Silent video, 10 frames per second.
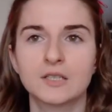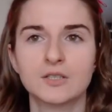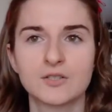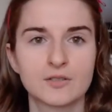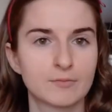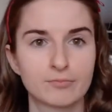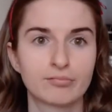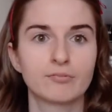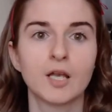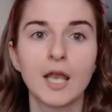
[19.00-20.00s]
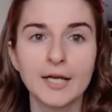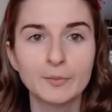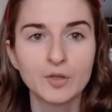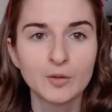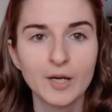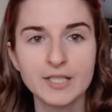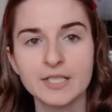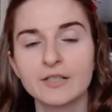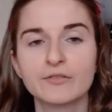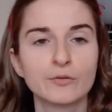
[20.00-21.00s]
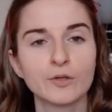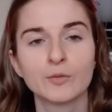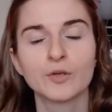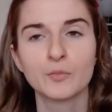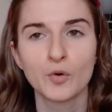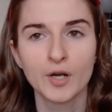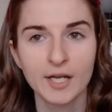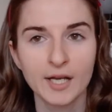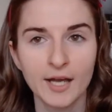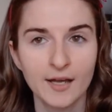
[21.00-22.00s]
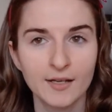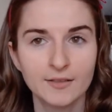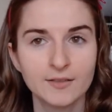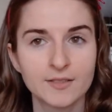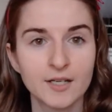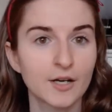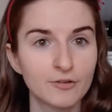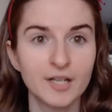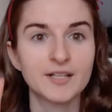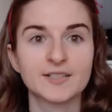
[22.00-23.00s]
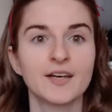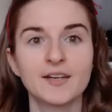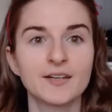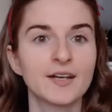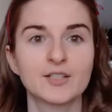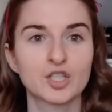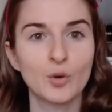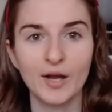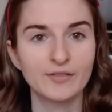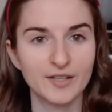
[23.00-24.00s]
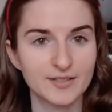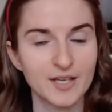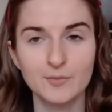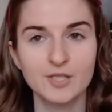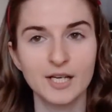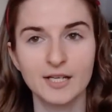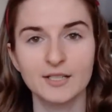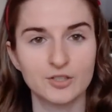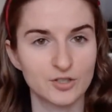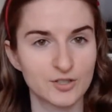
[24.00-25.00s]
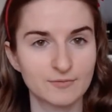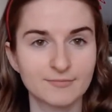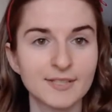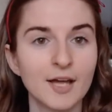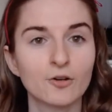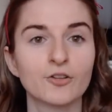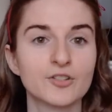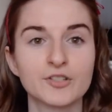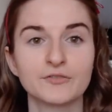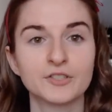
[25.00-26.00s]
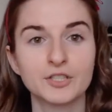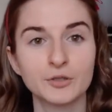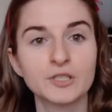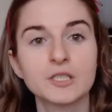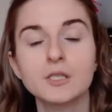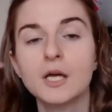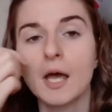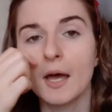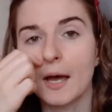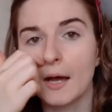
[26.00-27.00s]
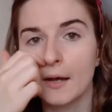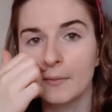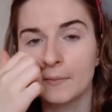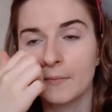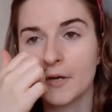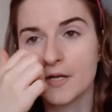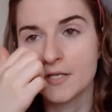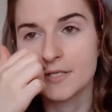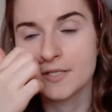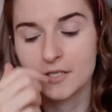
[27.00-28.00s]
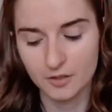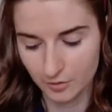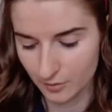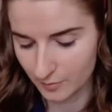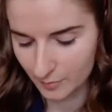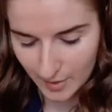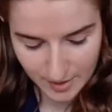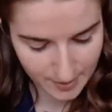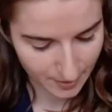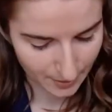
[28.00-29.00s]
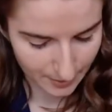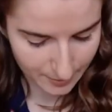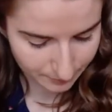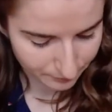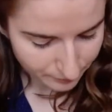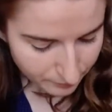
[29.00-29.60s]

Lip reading: just a light bulb idea for one morning, and I got really excited and I had to go out that same day and just get all the stuff to do it. So basically,